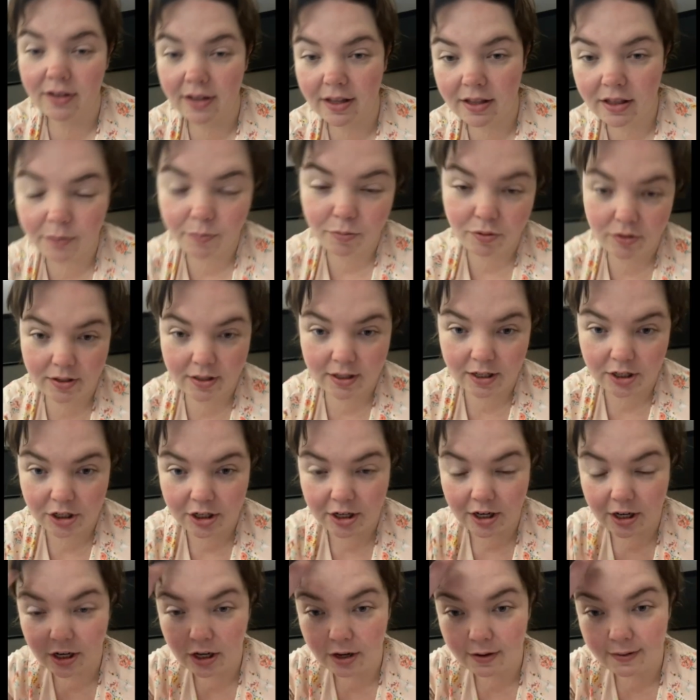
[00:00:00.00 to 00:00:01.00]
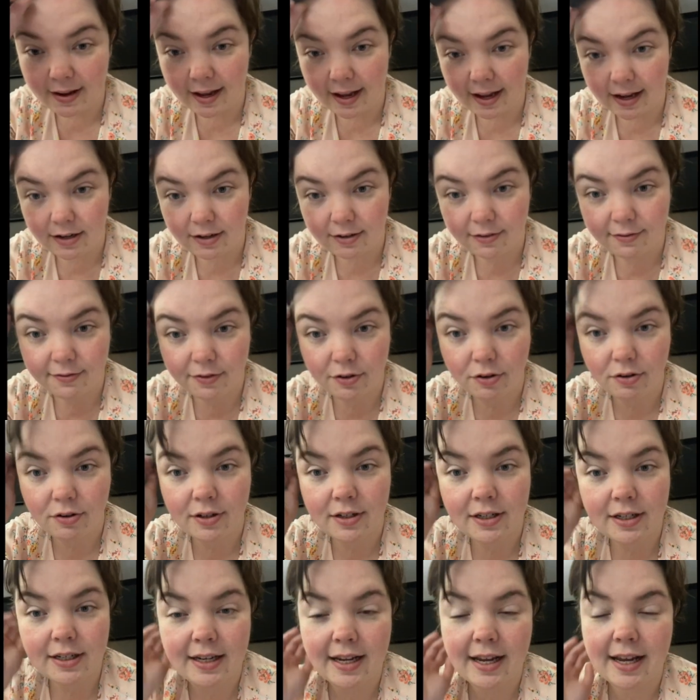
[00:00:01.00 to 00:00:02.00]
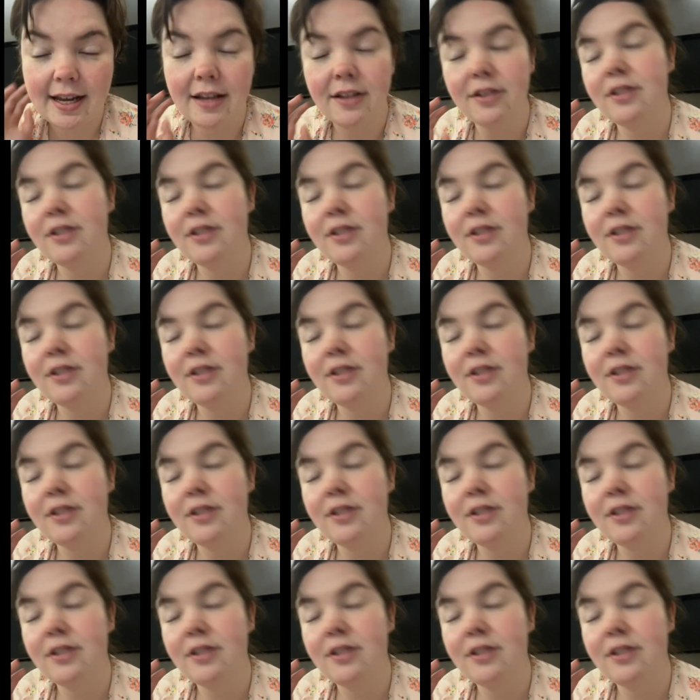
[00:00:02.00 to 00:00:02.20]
that the procedure can go ahead for today.